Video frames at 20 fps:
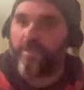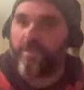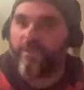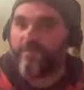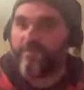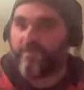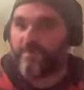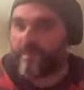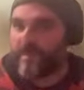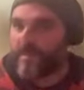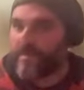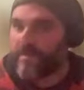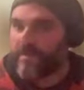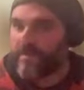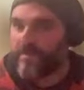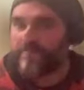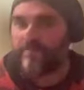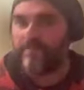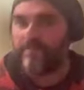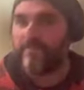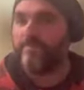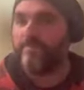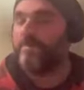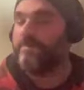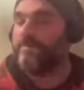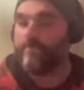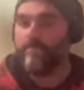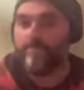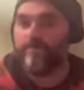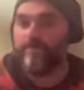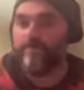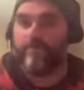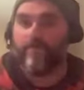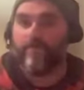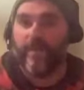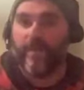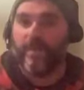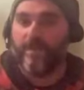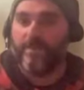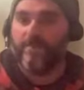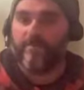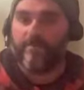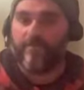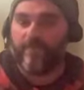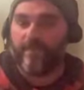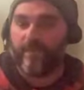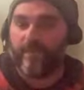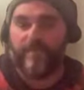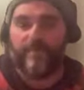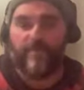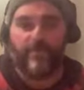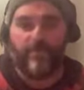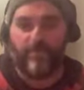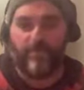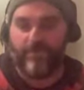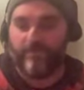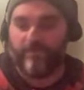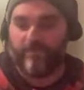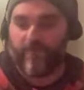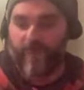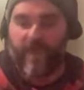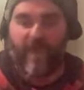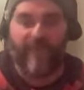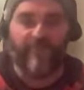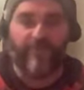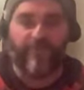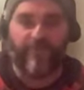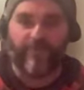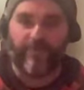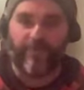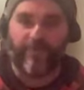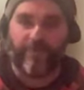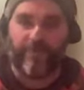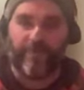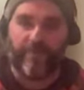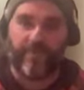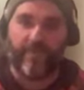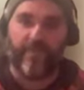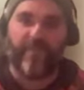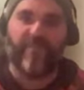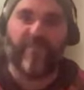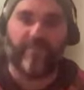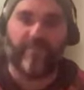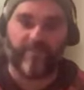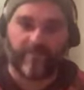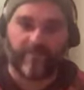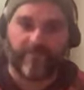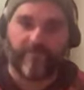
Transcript: love for my mother. It's, yeah, so I have no regrets whatsoever.